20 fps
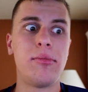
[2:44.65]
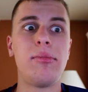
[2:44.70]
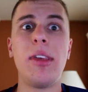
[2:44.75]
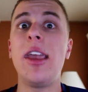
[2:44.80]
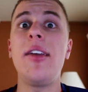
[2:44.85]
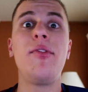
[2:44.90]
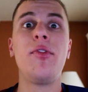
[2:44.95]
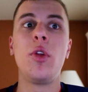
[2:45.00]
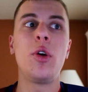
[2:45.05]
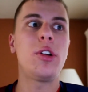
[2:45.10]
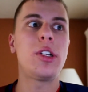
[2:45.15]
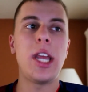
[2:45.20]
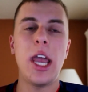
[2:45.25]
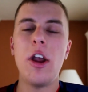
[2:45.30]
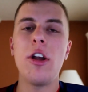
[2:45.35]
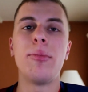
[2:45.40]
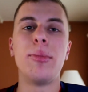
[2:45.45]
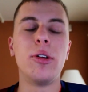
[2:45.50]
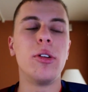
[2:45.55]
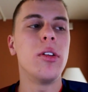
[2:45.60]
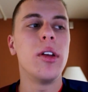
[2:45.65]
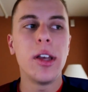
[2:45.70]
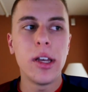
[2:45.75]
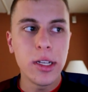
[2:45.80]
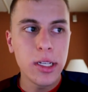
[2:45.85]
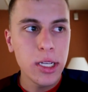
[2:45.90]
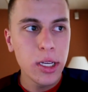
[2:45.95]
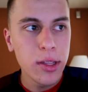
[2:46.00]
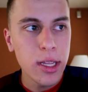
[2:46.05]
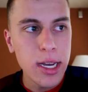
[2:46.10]
they've looked terrible
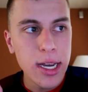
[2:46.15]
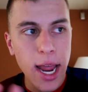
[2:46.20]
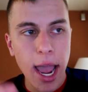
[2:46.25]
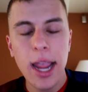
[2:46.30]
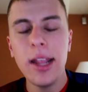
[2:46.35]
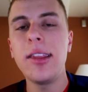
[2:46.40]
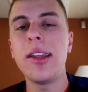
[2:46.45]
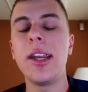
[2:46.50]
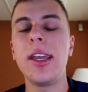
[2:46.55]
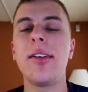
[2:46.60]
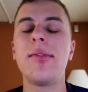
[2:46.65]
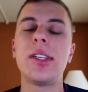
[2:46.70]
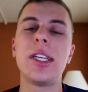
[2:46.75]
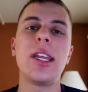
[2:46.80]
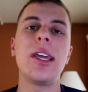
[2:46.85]
until the ninth inning of